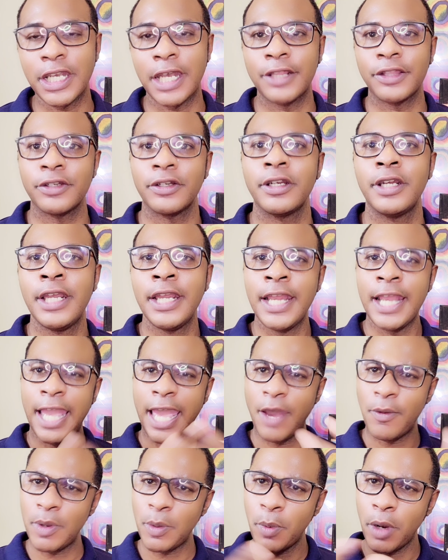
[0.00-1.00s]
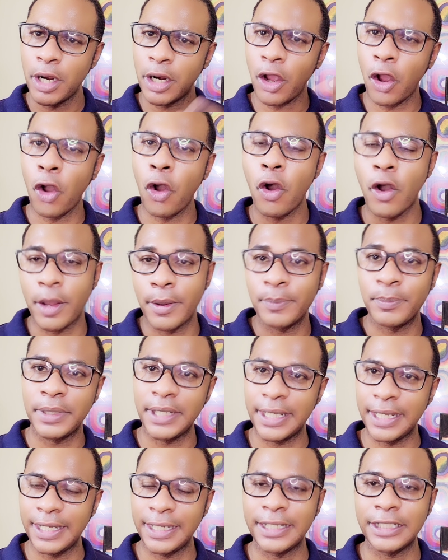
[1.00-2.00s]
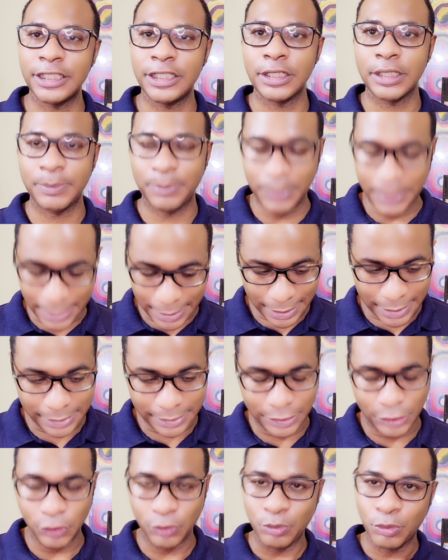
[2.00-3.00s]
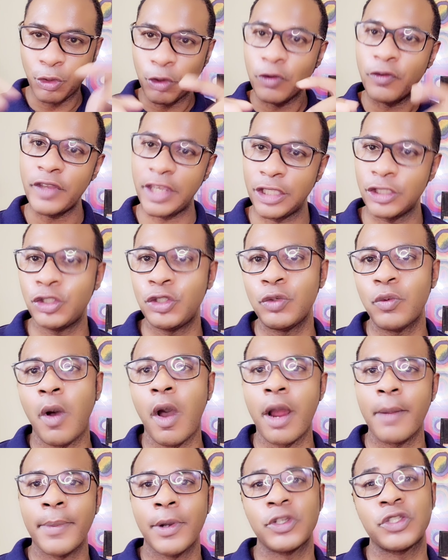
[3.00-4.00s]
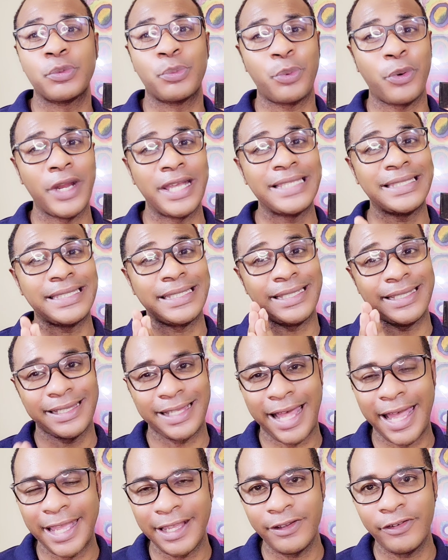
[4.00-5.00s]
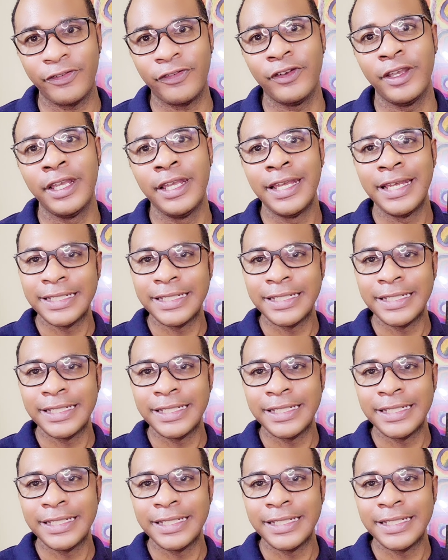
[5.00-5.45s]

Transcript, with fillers: each other and we work on beginning to begin to move into our most present life